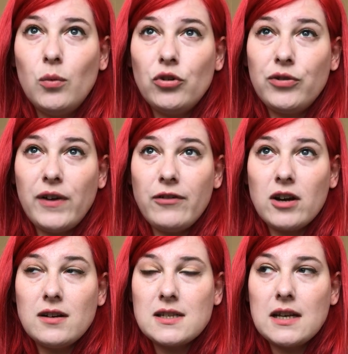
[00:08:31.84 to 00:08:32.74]
What's your
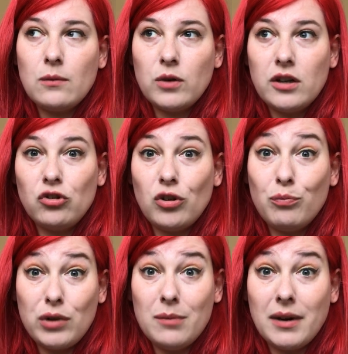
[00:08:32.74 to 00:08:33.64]
favourite kind of sandwich?
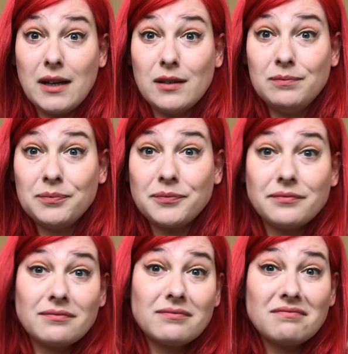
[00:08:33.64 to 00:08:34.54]
Brie and bacon.
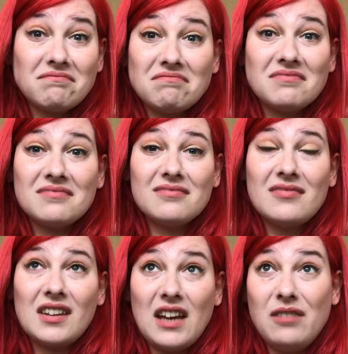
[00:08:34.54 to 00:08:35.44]

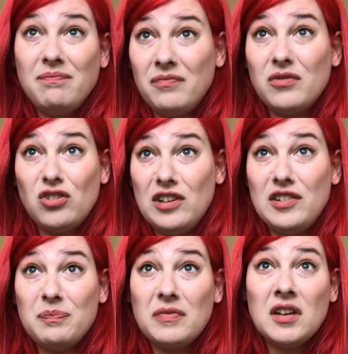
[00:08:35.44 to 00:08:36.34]
Again,
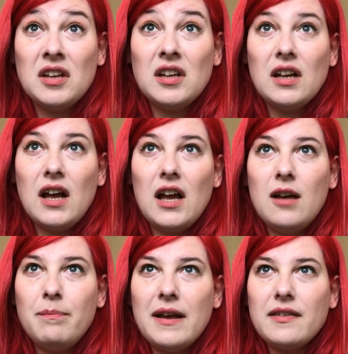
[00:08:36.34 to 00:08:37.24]
cheese.
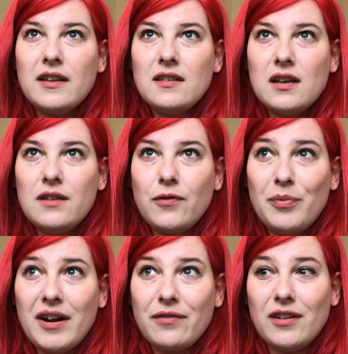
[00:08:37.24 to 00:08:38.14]
Best thing to eat for
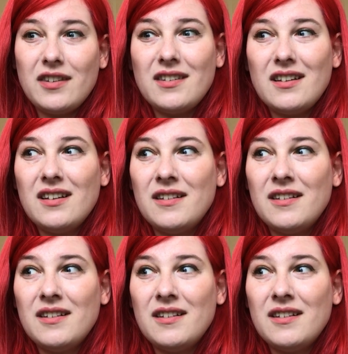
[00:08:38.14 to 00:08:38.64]
breakfast?